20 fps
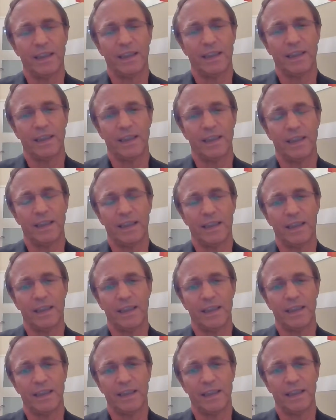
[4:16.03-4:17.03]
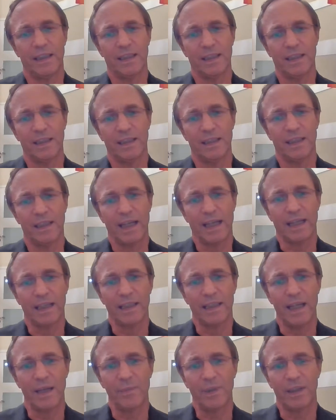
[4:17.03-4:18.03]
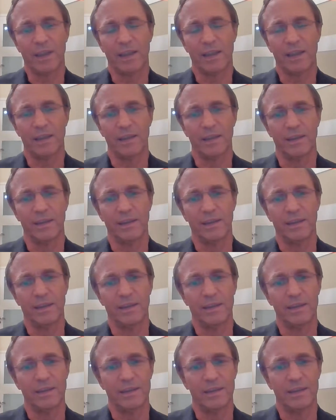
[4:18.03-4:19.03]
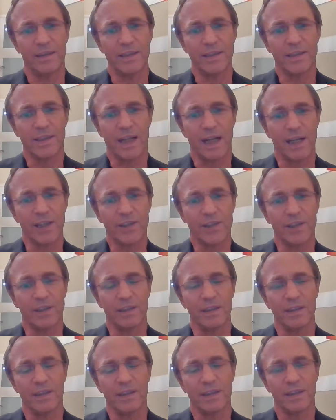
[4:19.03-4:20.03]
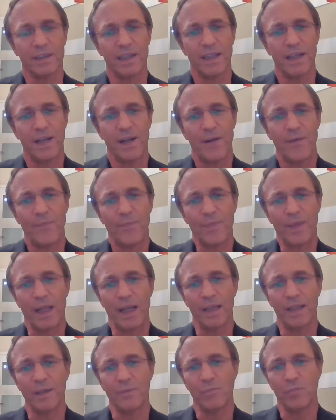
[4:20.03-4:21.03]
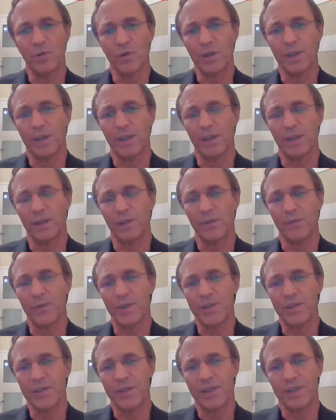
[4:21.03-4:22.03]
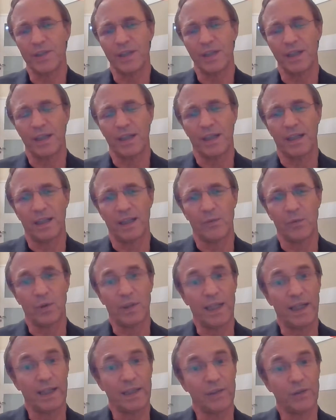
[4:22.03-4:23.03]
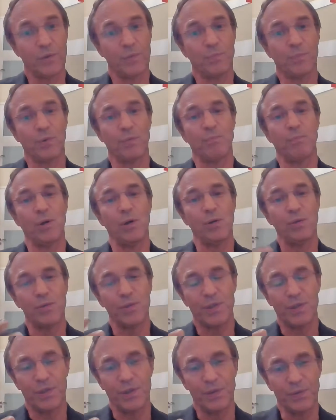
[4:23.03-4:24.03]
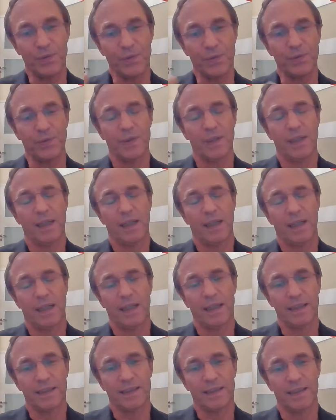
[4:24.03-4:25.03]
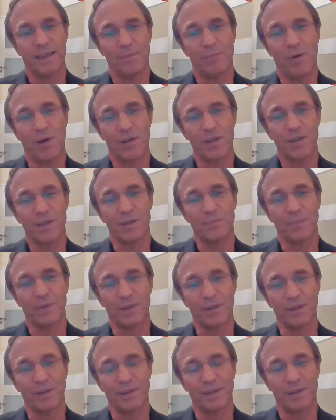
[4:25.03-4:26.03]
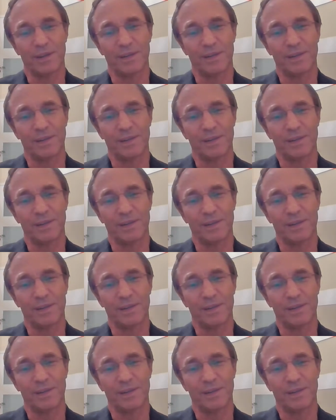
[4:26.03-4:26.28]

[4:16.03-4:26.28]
in academic discussions. And the book which I would like to propose you as a possible